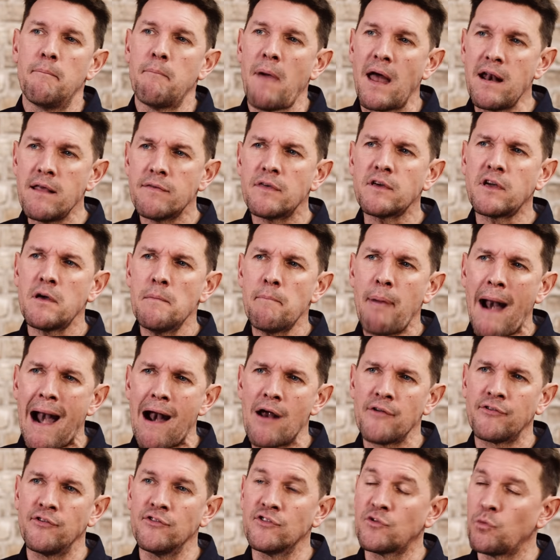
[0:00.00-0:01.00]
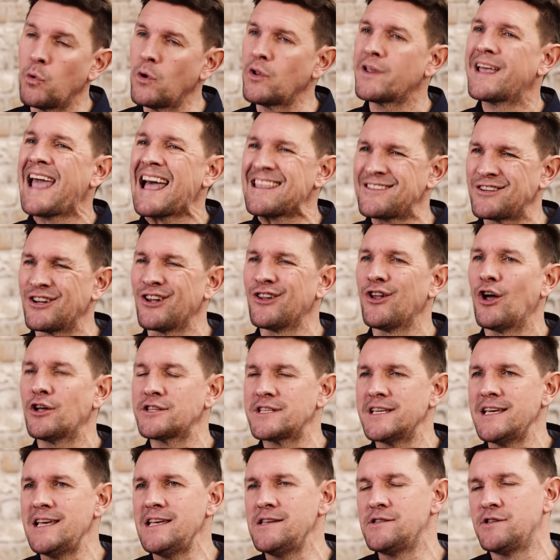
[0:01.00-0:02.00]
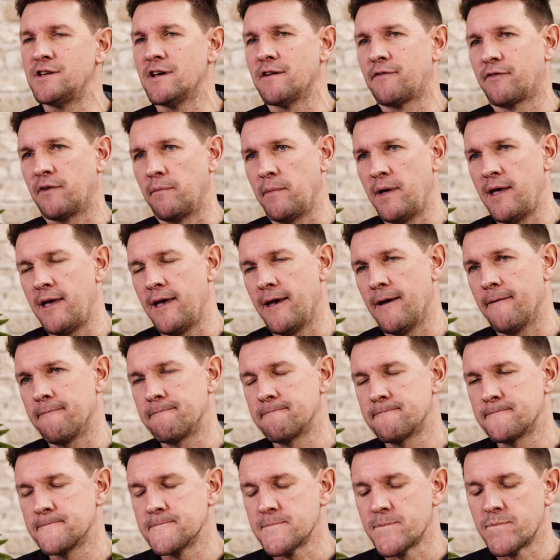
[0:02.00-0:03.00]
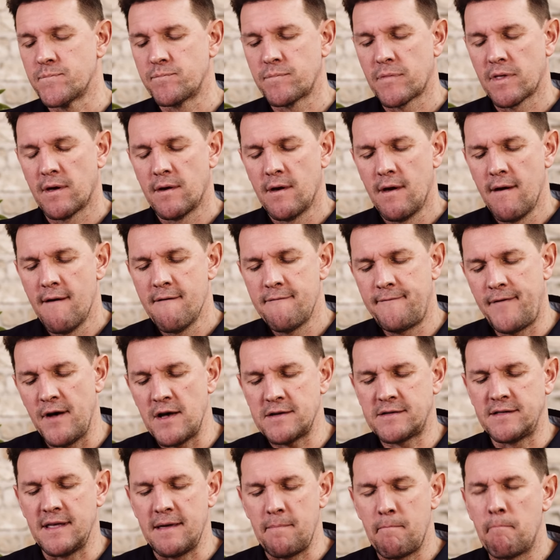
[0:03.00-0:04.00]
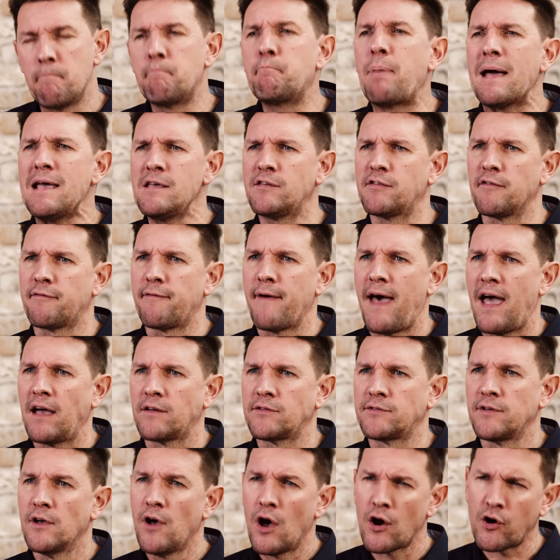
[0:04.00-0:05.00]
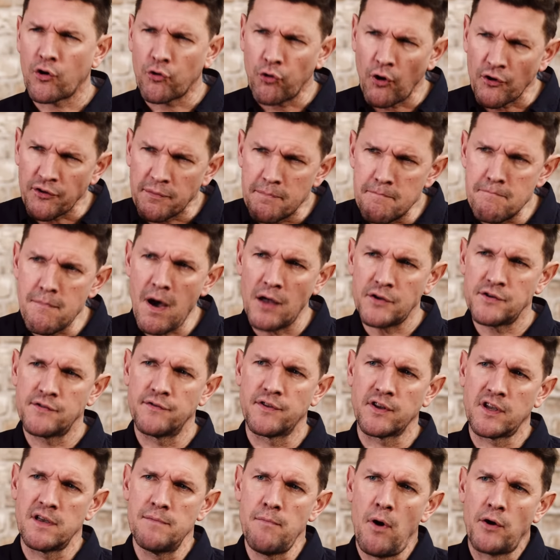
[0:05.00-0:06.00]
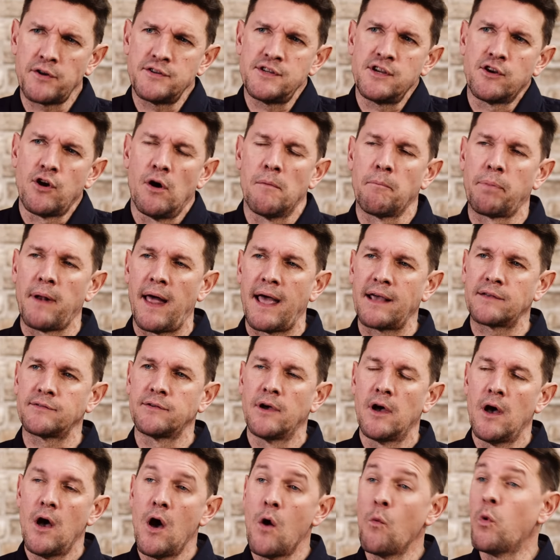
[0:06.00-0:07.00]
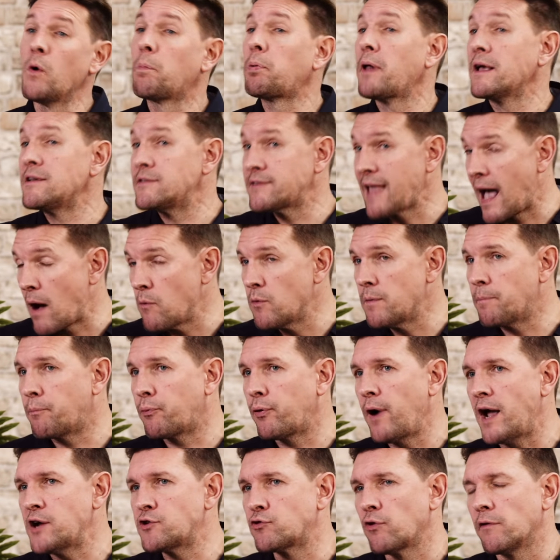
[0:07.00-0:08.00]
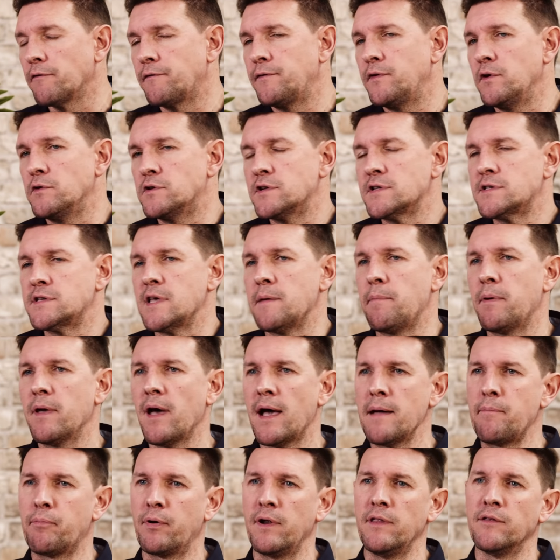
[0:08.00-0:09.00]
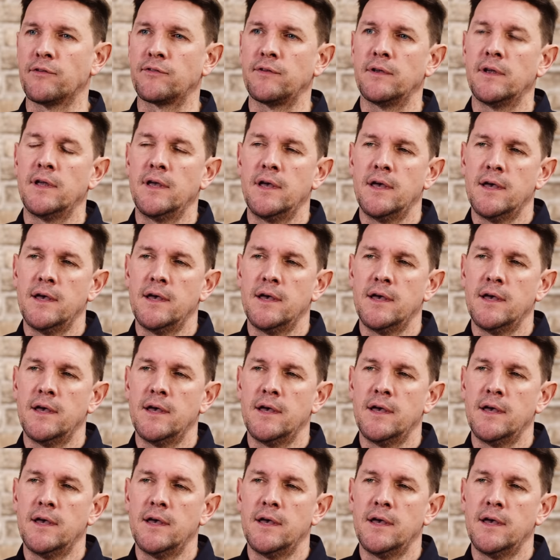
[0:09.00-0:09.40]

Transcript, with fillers: many of the comparisons will get a lot easier from here. Firstly, base effects across much of the commodity complex will place downward pressure on future C P I prints.